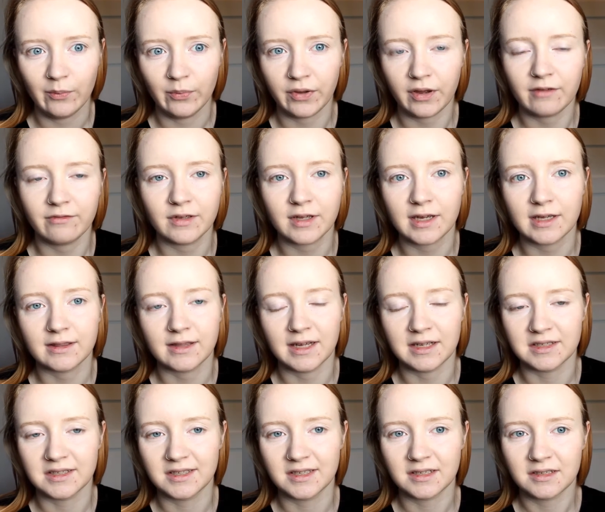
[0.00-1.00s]
But I feel like
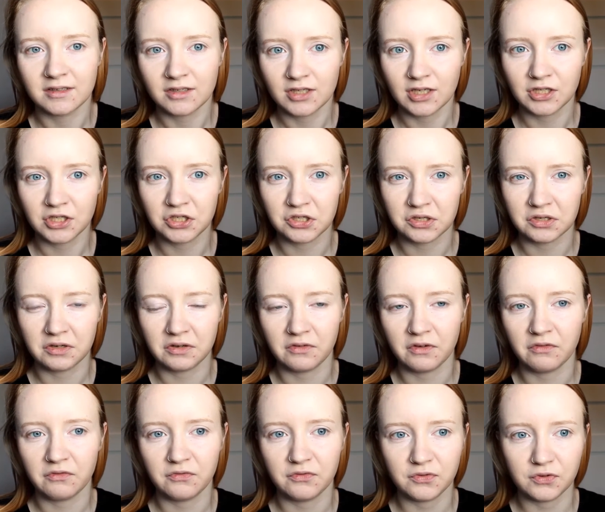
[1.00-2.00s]
that's such
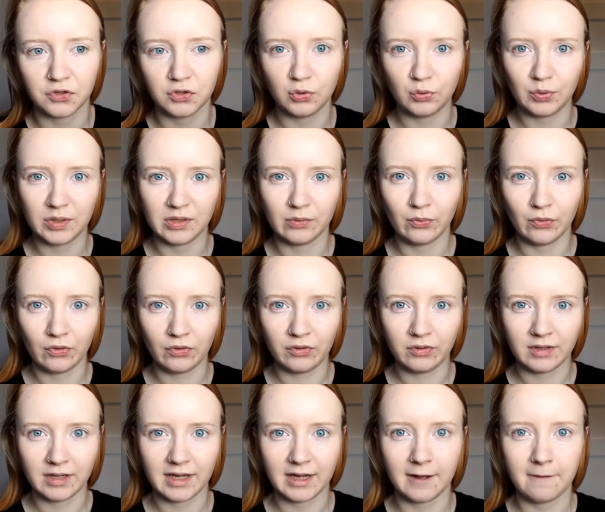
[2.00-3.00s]
few people.
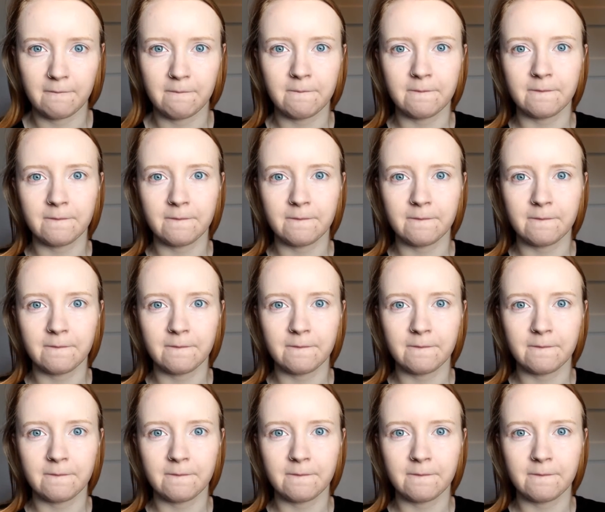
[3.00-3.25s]
Like,